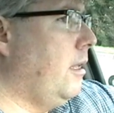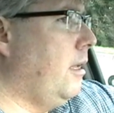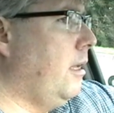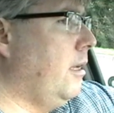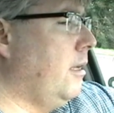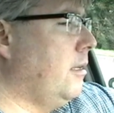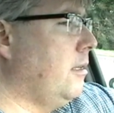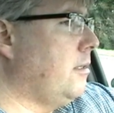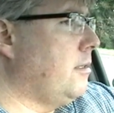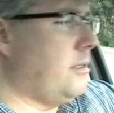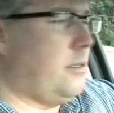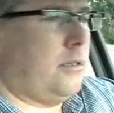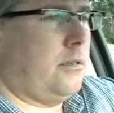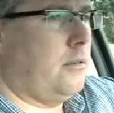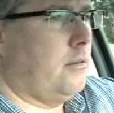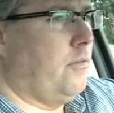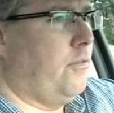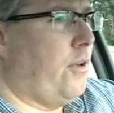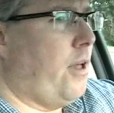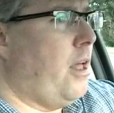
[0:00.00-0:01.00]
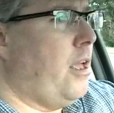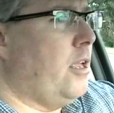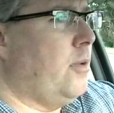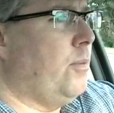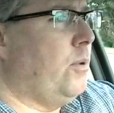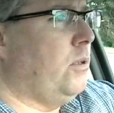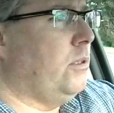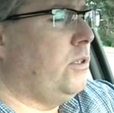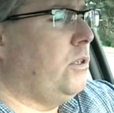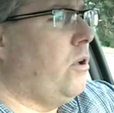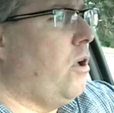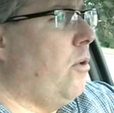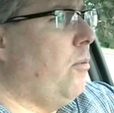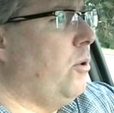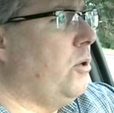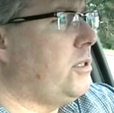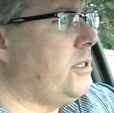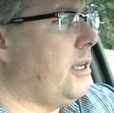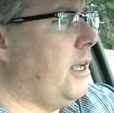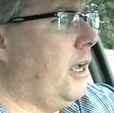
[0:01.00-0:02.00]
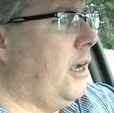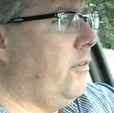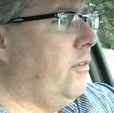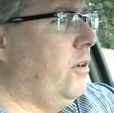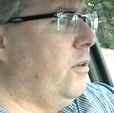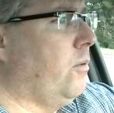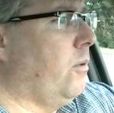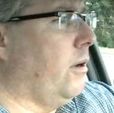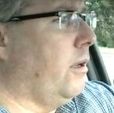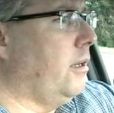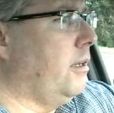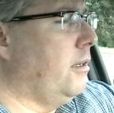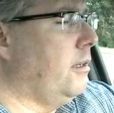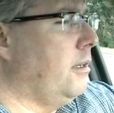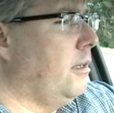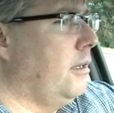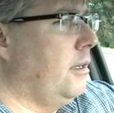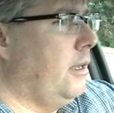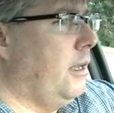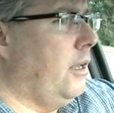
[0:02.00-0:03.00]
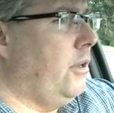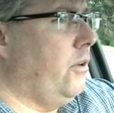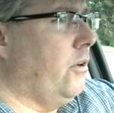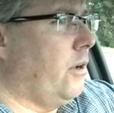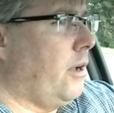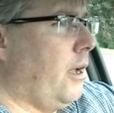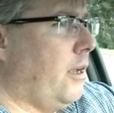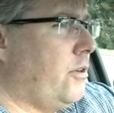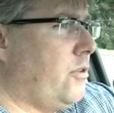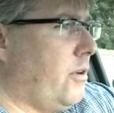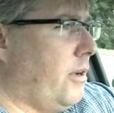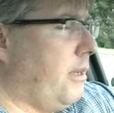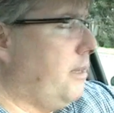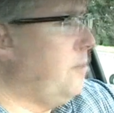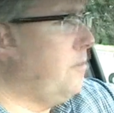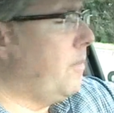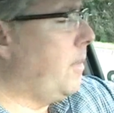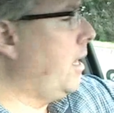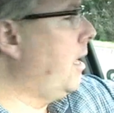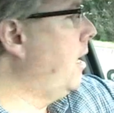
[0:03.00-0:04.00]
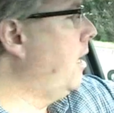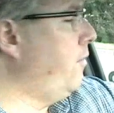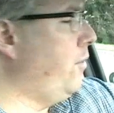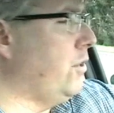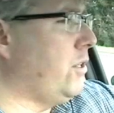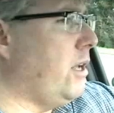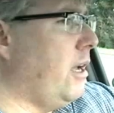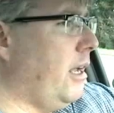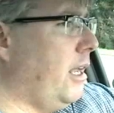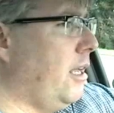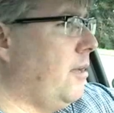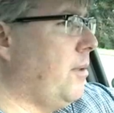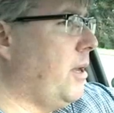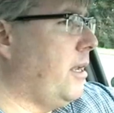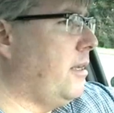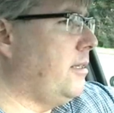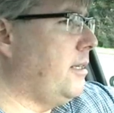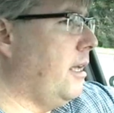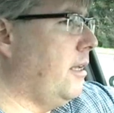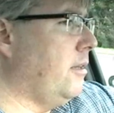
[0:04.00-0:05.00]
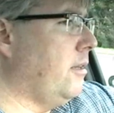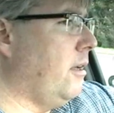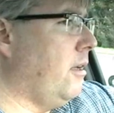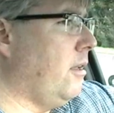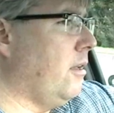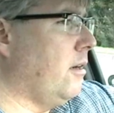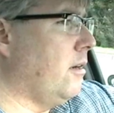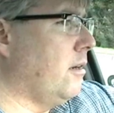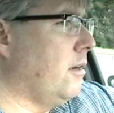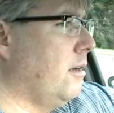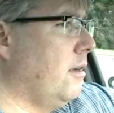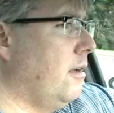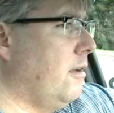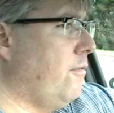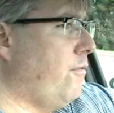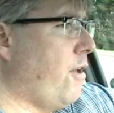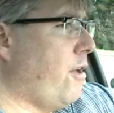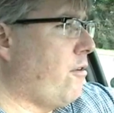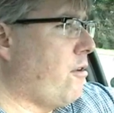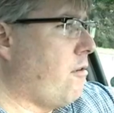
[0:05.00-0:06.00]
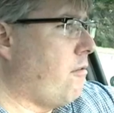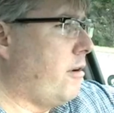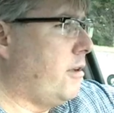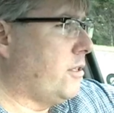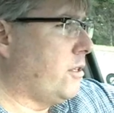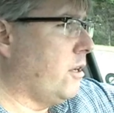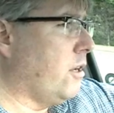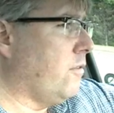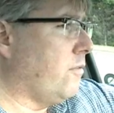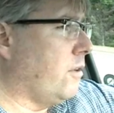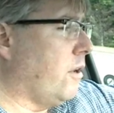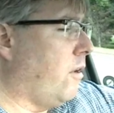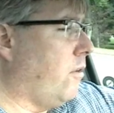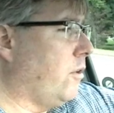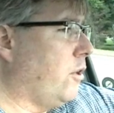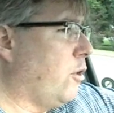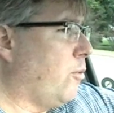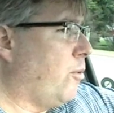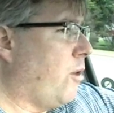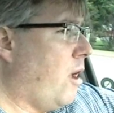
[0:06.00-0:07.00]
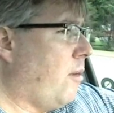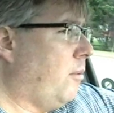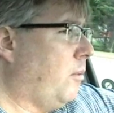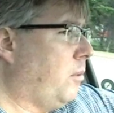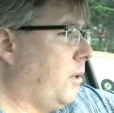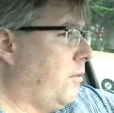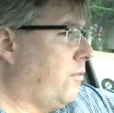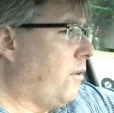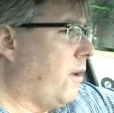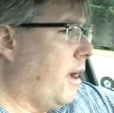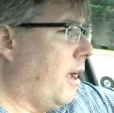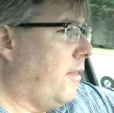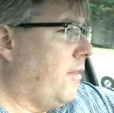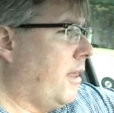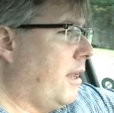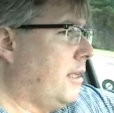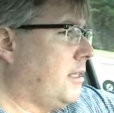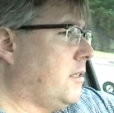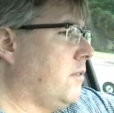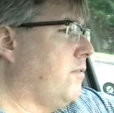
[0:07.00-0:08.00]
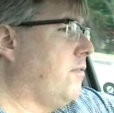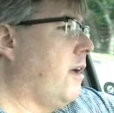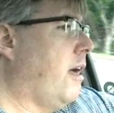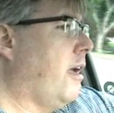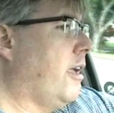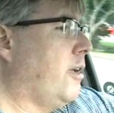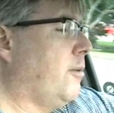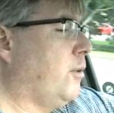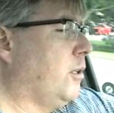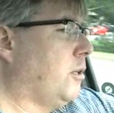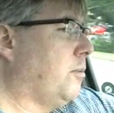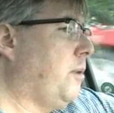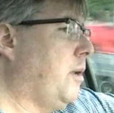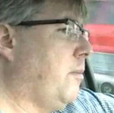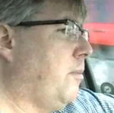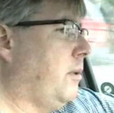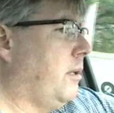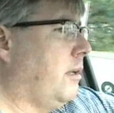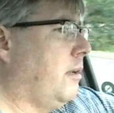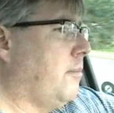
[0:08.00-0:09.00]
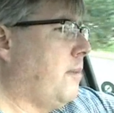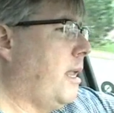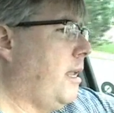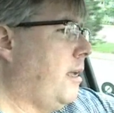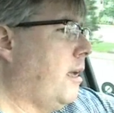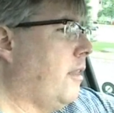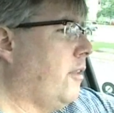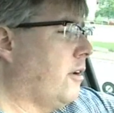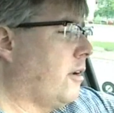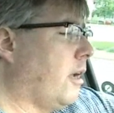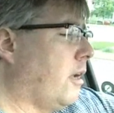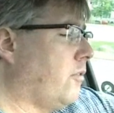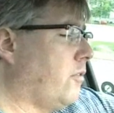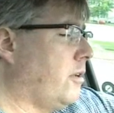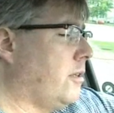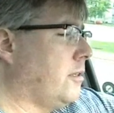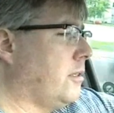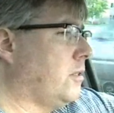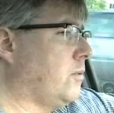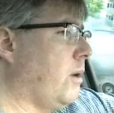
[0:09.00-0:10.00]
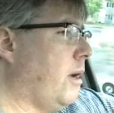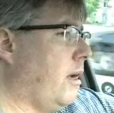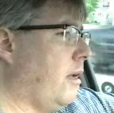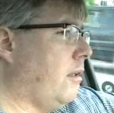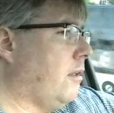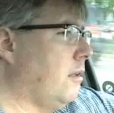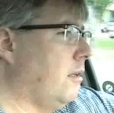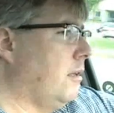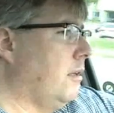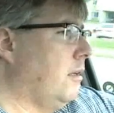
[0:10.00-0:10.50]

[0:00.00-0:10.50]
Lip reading: is valuable to almost everyone in your country. And if you're talking about a $10 Federal Reserve note, you'll probably find that it's valuable to people in many other countries as well.